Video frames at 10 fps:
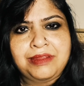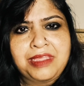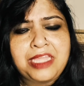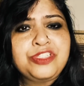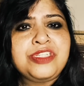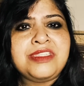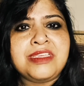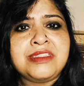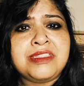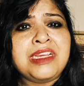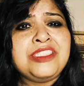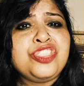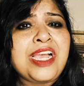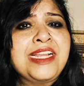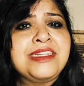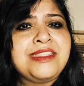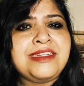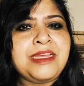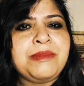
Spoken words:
And she says, the child that I'm